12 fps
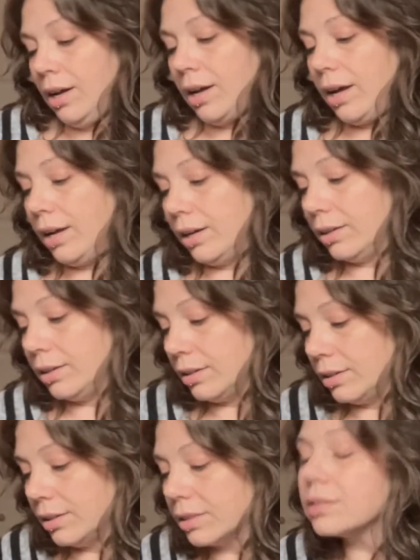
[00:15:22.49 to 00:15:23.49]

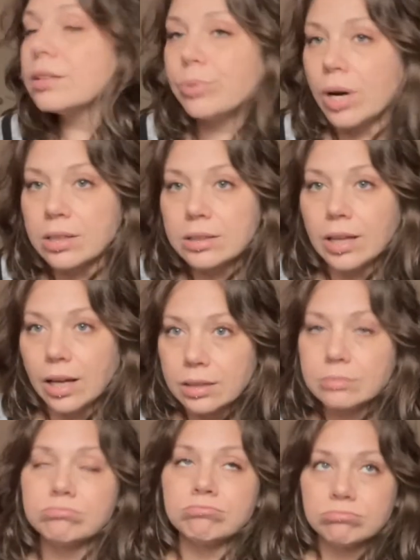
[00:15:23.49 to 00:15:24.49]
And this is the product that,
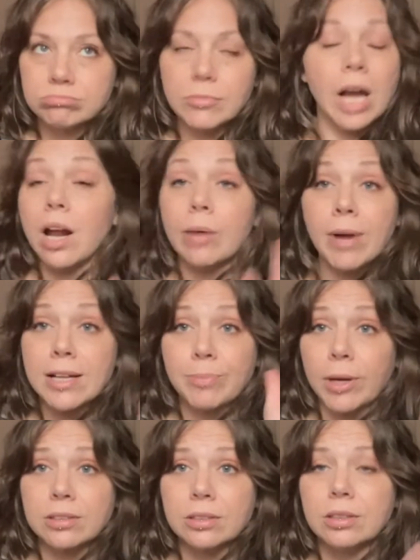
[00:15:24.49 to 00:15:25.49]
and I'm not
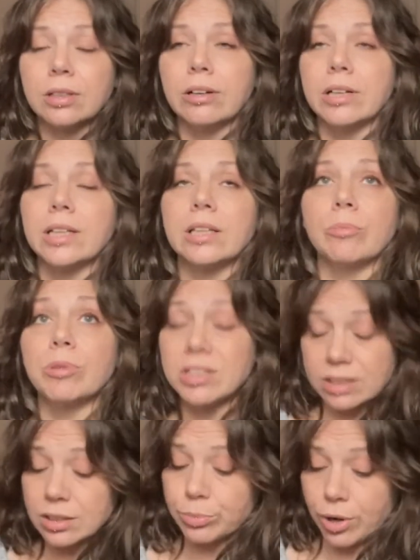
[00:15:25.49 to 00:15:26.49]
sponsored or anything, but this
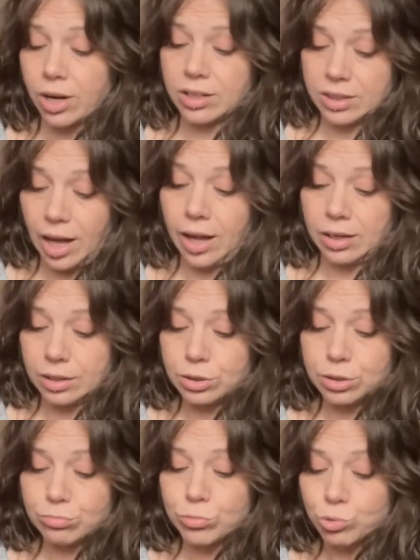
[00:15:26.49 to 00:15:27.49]
is a product that
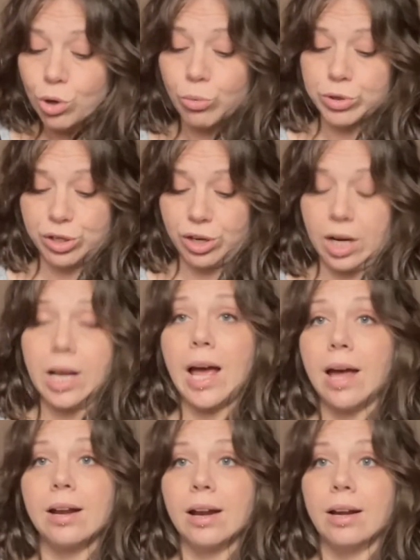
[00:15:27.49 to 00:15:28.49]
you know what you're gonna
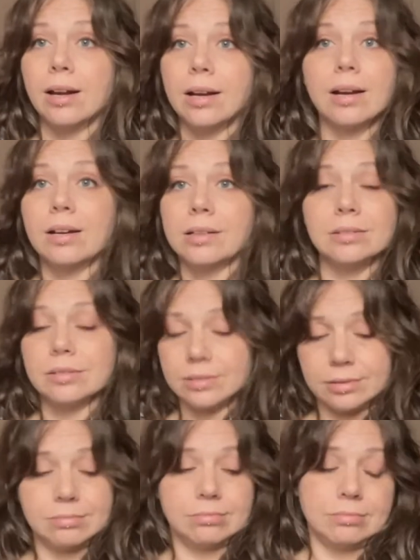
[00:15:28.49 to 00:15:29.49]
get, and
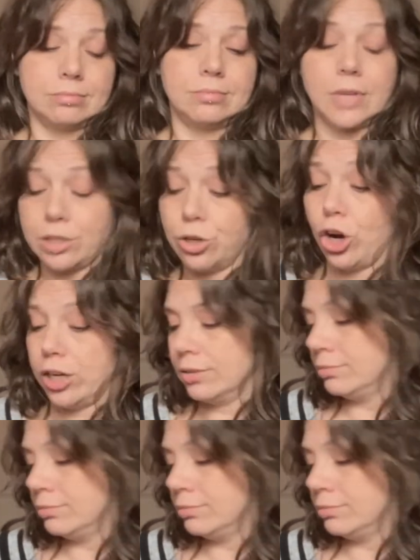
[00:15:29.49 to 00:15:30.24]
it's good.